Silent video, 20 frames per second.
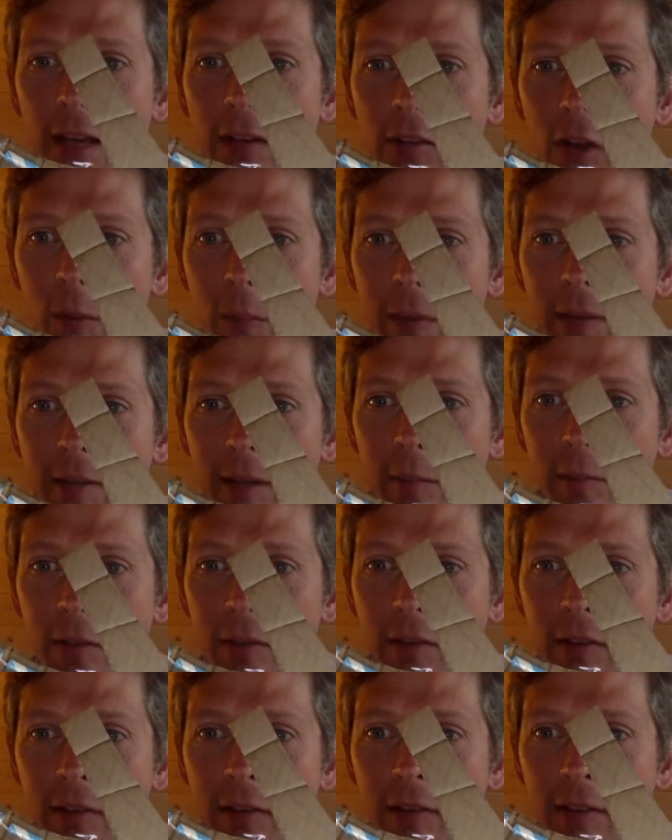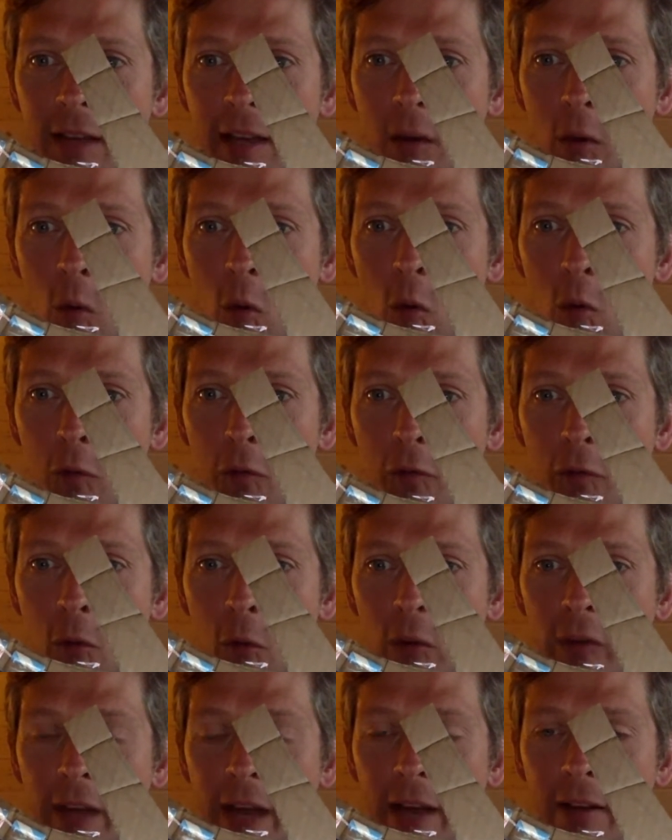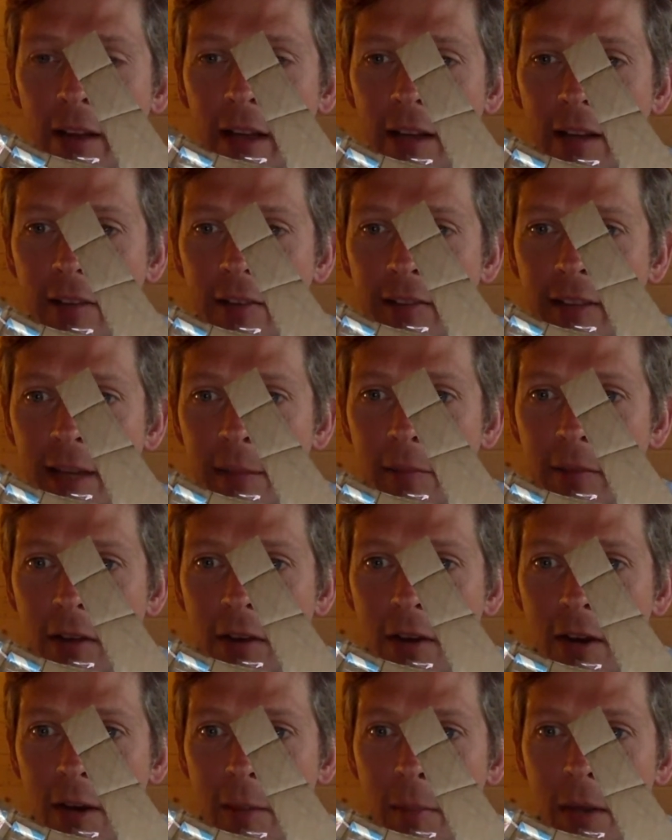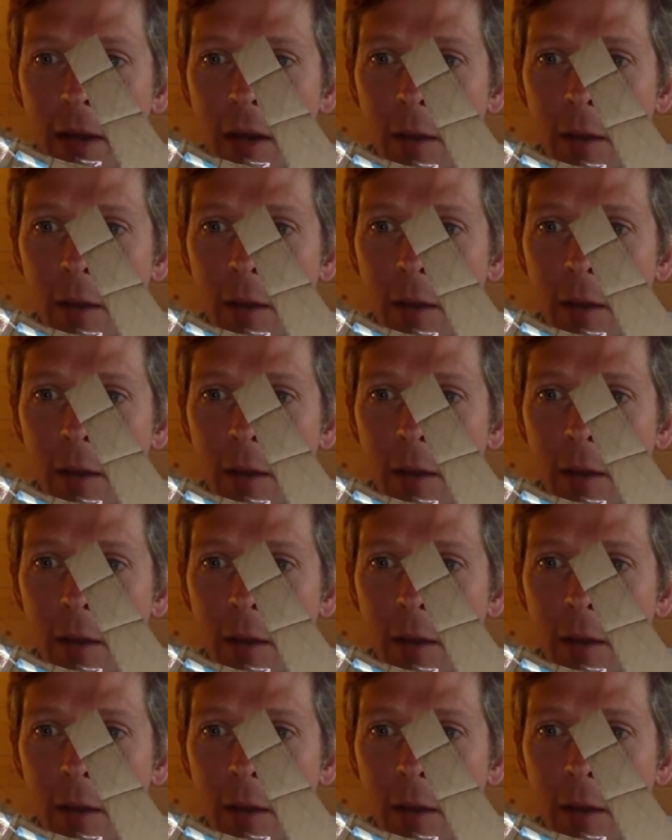Don't be tempted to stick all 4 down at the same time,